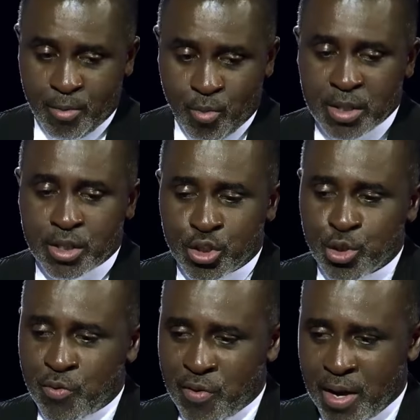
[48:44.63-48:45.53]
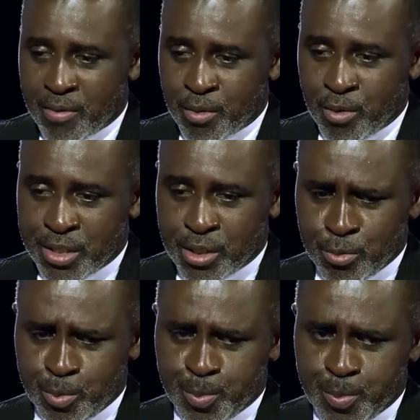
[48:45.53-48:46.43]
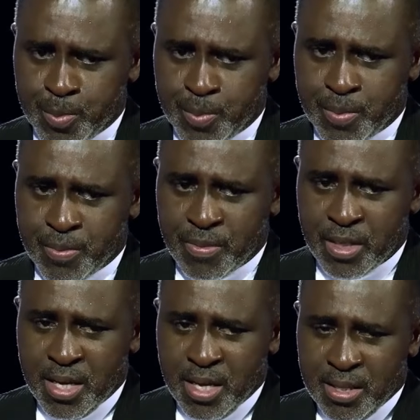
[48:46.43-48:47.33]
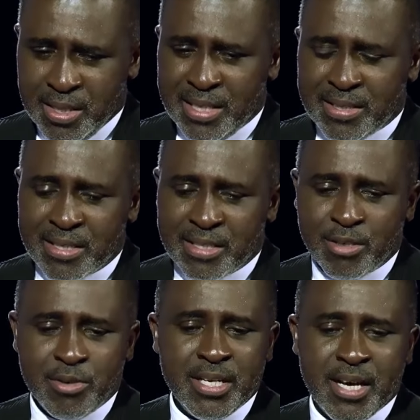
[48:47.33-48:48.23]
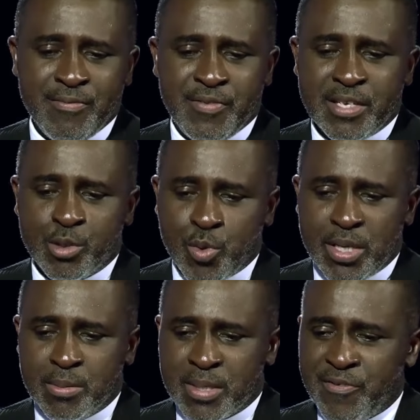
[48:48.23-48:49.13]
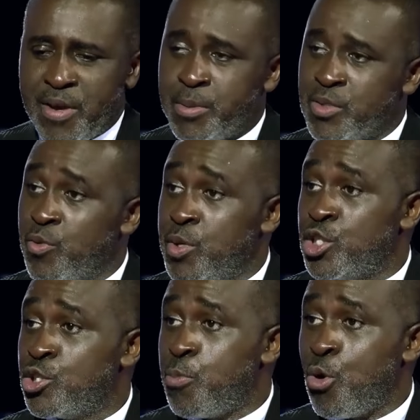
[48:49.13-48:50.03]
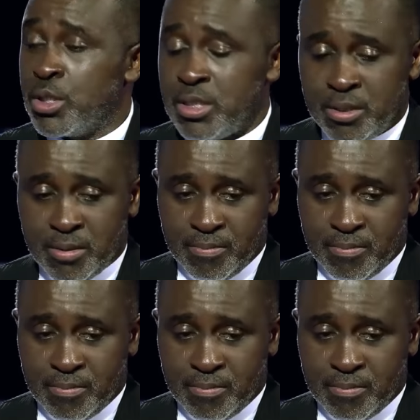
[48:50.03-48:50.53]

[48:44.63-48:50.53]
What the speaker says: Well done so far, Oluwasegun. The sisters Serena and Venus Williams are famous for which sport?